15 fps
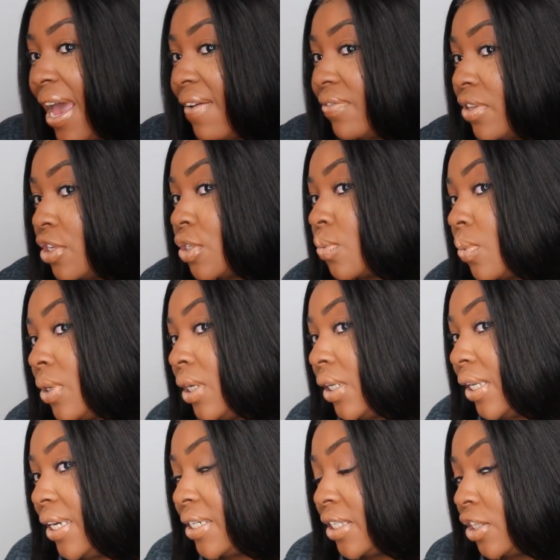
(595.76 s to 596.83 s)
have this one
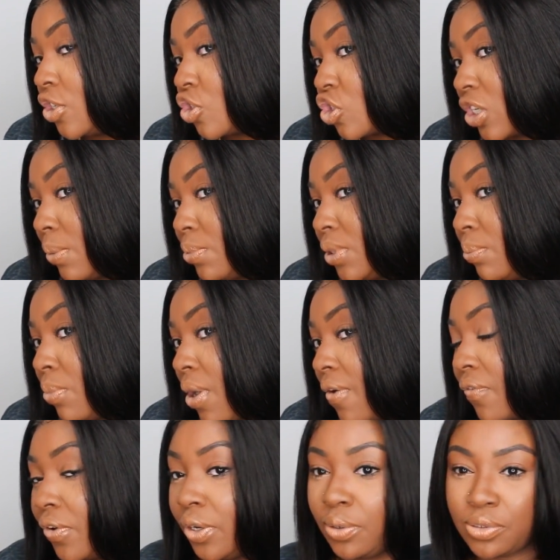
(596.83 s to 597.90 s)
linked in the description
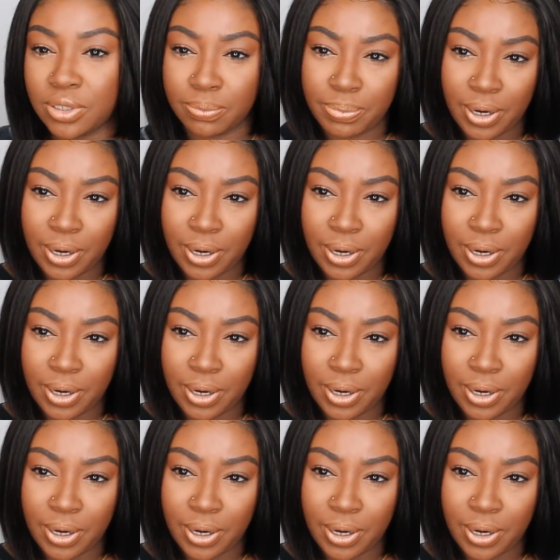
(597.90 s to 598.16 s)
bar for you to